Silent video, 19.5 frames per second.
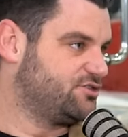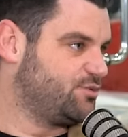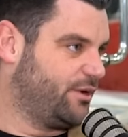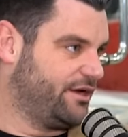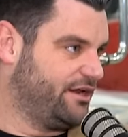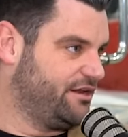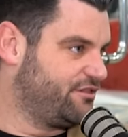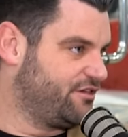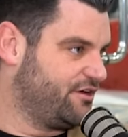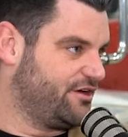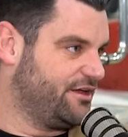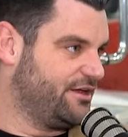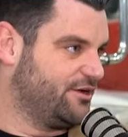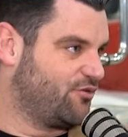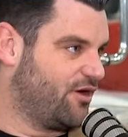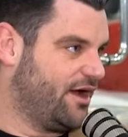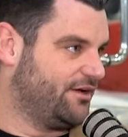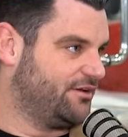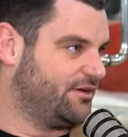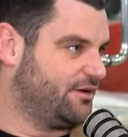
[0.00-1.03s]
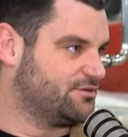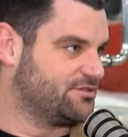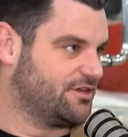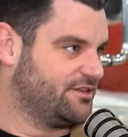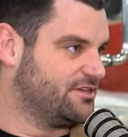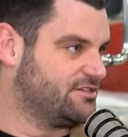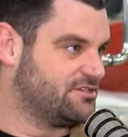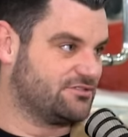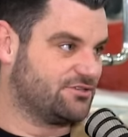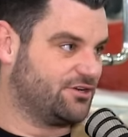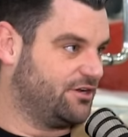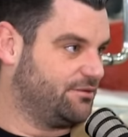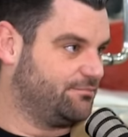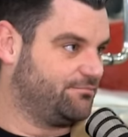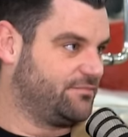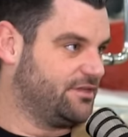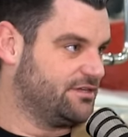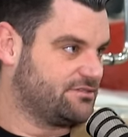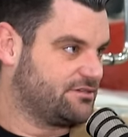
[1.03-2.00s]
20, 30 grand, I was like, this
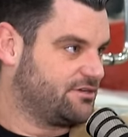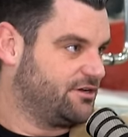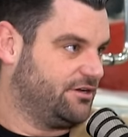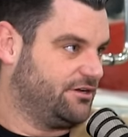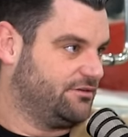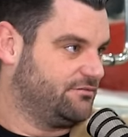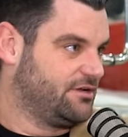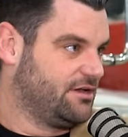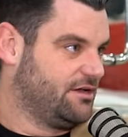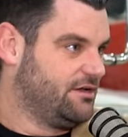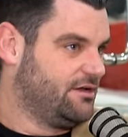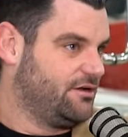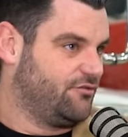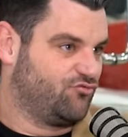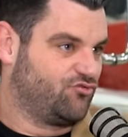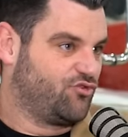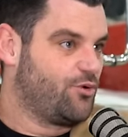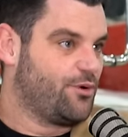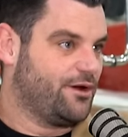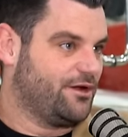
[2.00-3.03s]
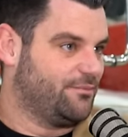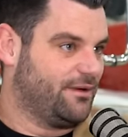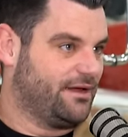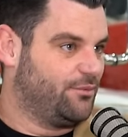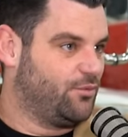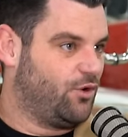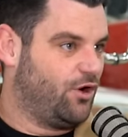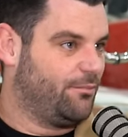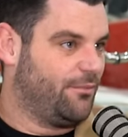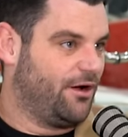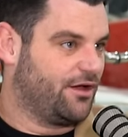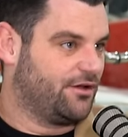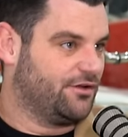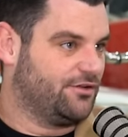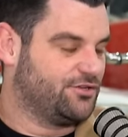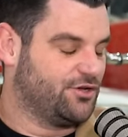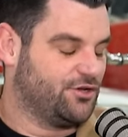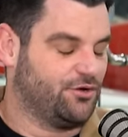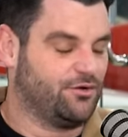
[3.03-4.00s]
is gonna ruin me. What am I
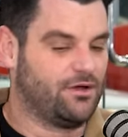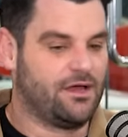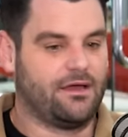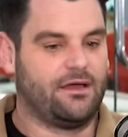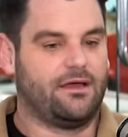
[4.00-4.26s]
gonna do?